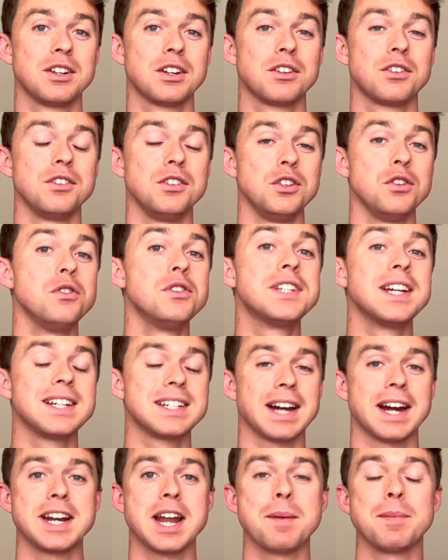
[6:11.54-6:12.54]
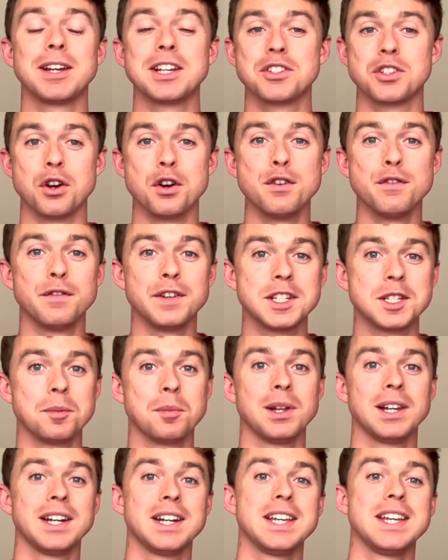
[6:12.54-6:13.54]
using dynamic zone
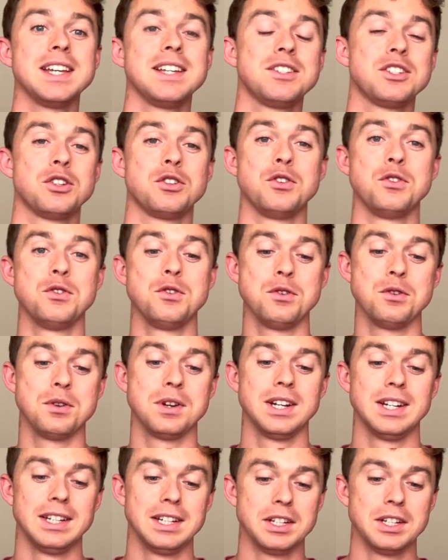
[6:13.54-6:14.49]
visibility to